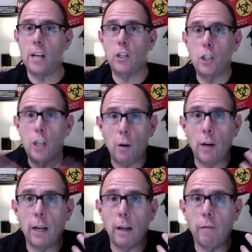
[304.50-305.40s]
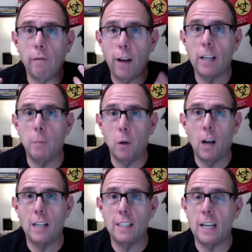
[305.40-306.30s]
sharing valuable
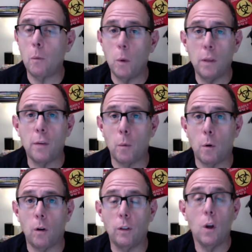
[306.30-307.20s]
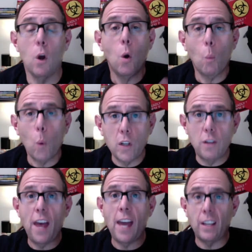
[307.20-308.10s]
content with the world, which
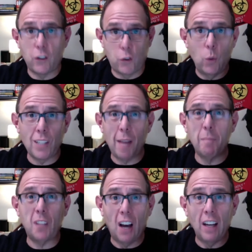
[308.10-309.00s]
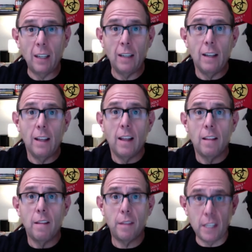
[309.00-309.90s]
then, as soon as I'm done,
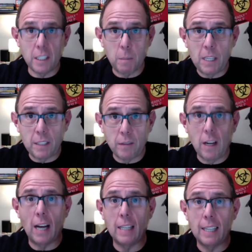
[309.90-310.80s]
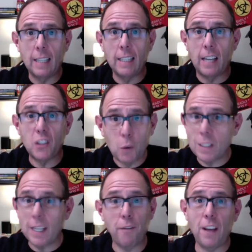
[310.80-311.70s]
this piece of content, as soon
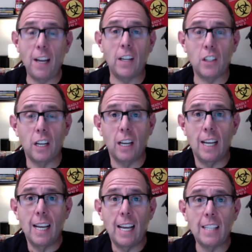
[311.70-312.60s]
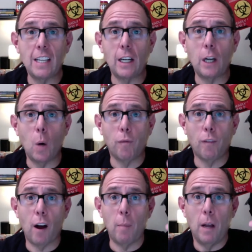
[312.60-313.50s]
as I finish, is going to go
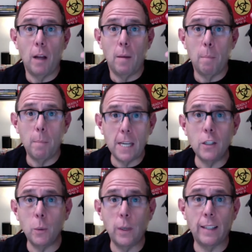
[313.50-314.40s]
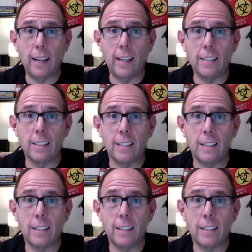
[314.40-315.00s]
from me doing this